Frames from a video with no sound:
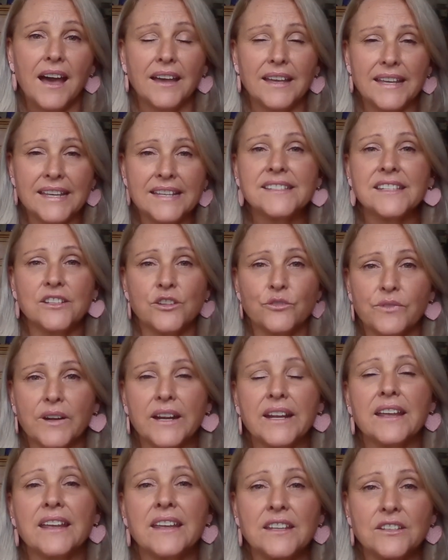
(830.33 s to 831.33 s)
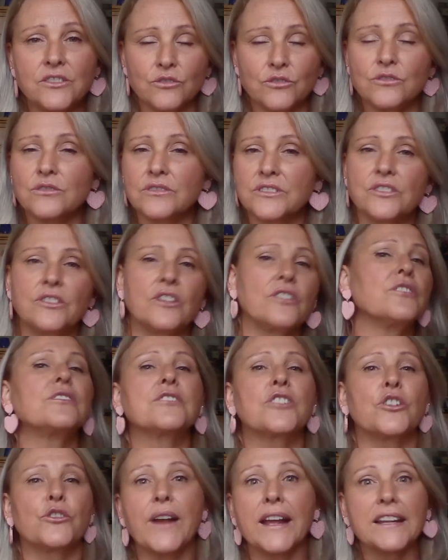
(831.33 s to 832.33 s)
easy to read, or, you know,
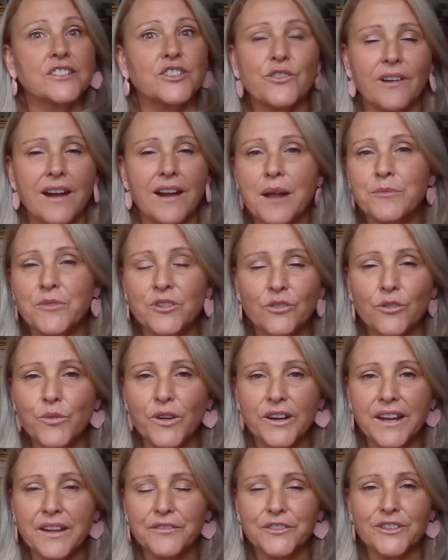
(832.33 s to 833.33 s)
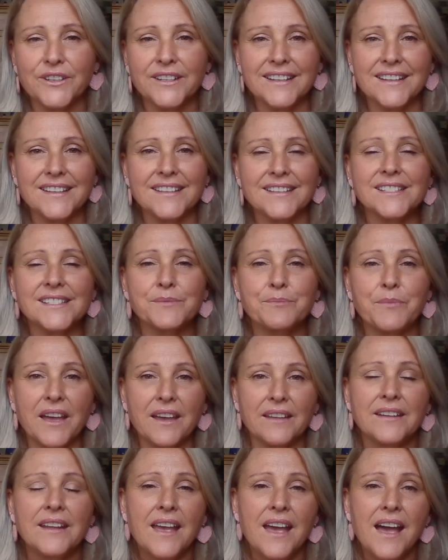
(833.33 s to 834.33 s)
correct grammar or whatever it is.
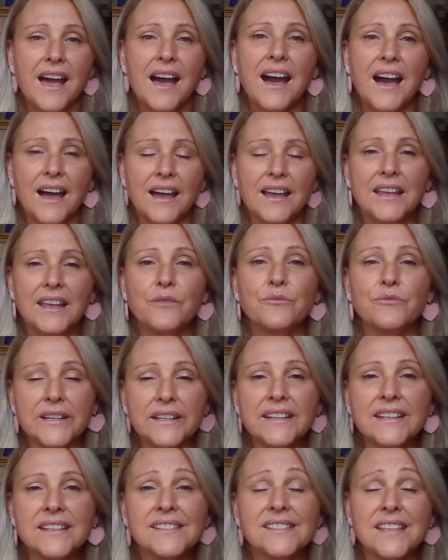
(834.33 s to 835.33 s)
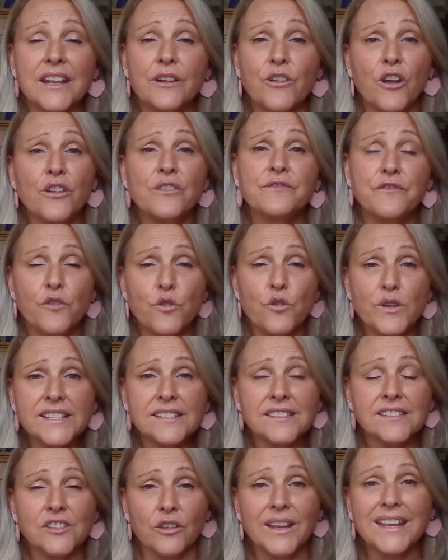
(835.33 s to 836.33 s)
But it really is their own
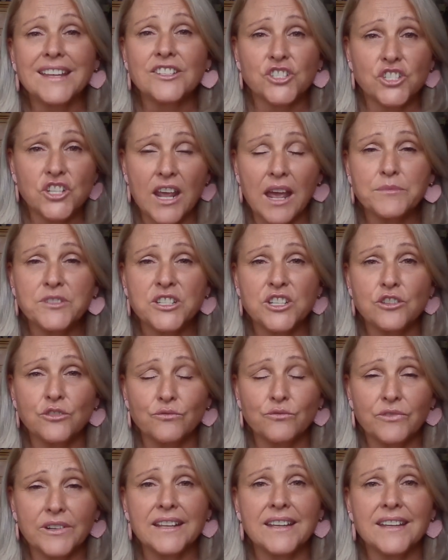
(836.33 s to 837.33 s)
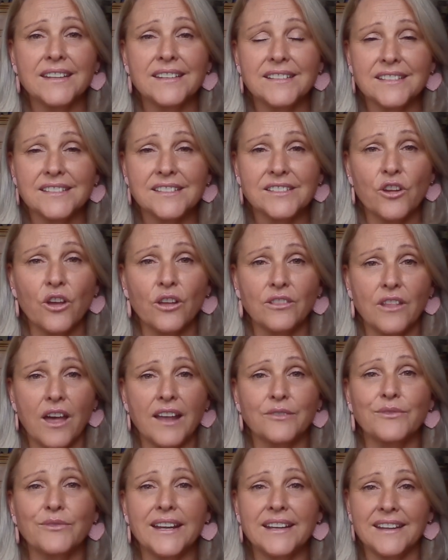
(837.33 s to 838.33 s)
voice. So each chapter you read, it's not
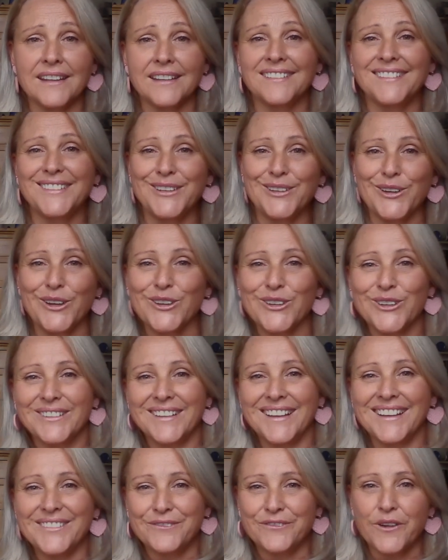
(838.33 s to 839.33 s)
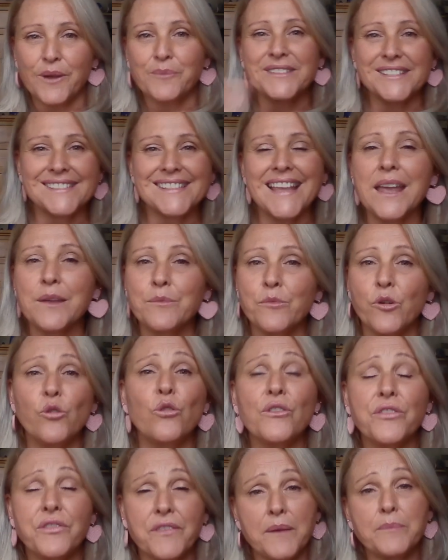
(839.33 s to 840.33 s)
like reading, you know, from the same
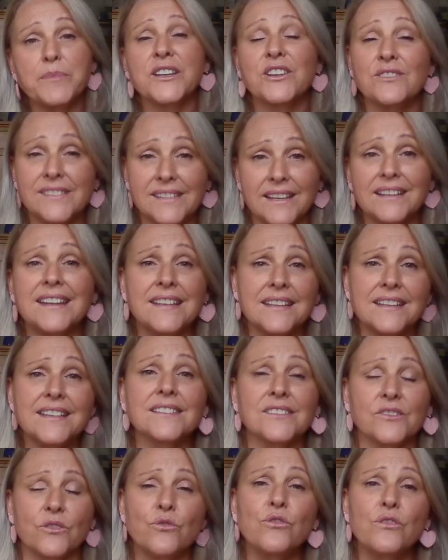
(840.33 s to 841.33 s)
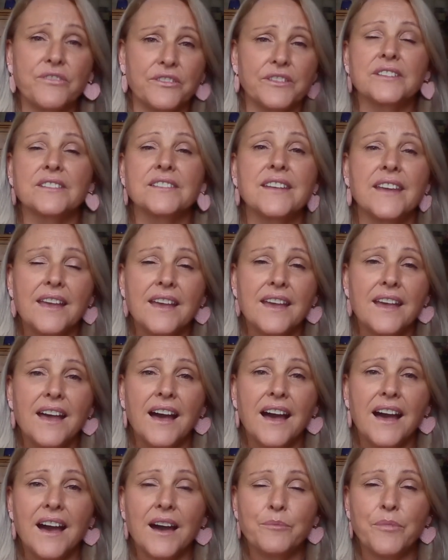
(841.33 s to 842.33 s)
author, because it is authored
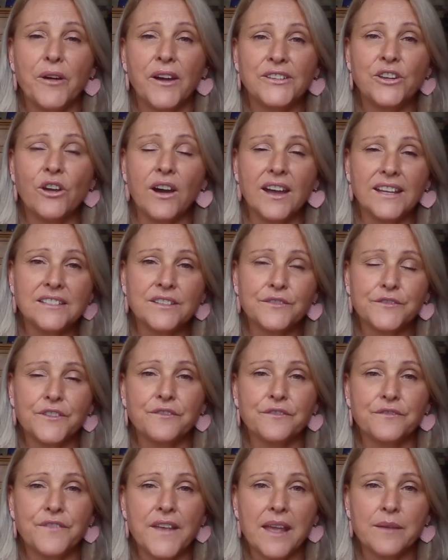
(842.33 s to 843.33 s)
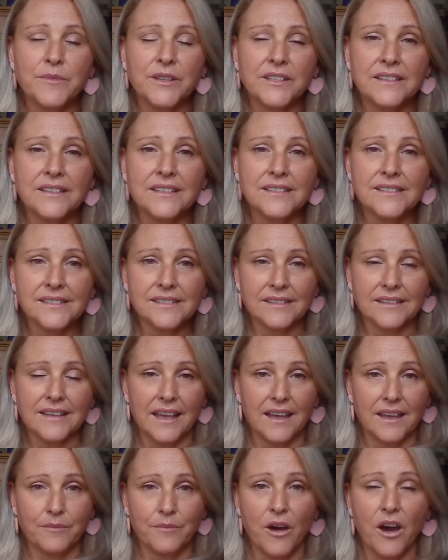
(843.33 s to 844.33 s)
by nine different families.
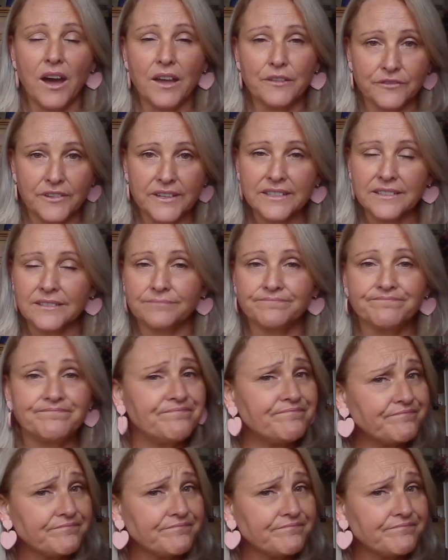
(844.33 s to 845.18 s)
I've written